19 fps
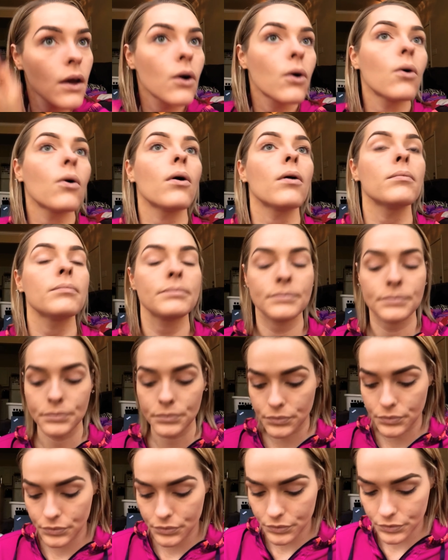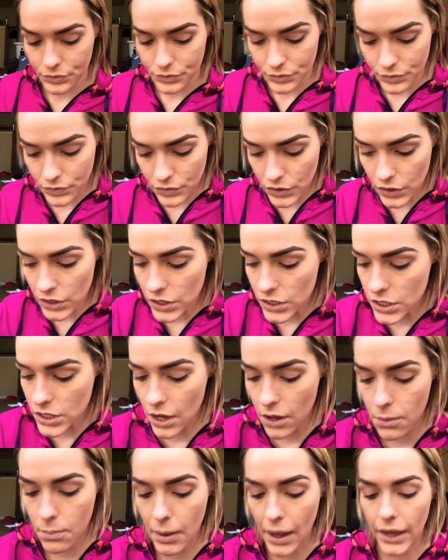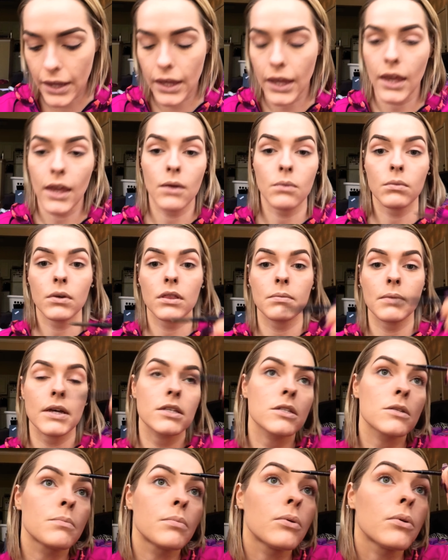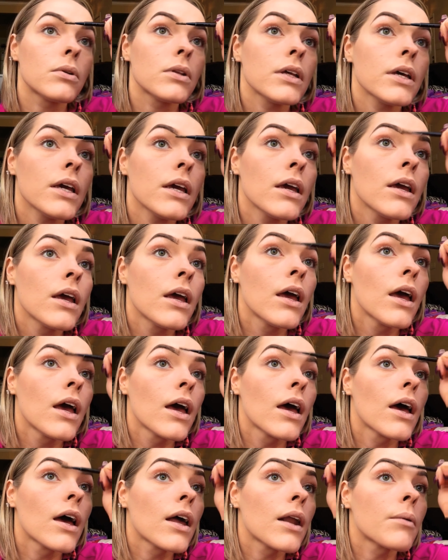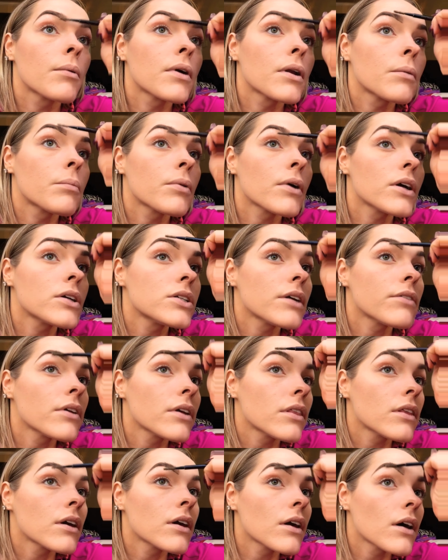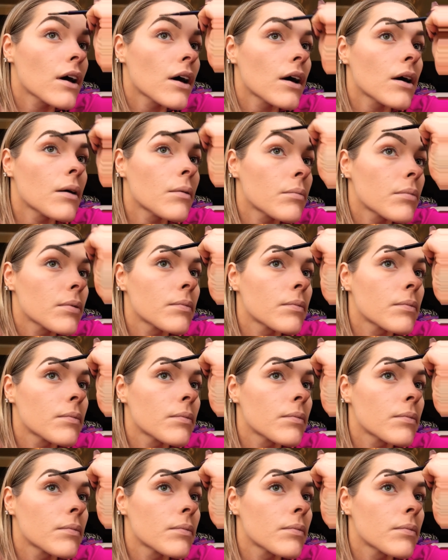Cool. So back in with my spoolie, and I'm gonna brush everything up.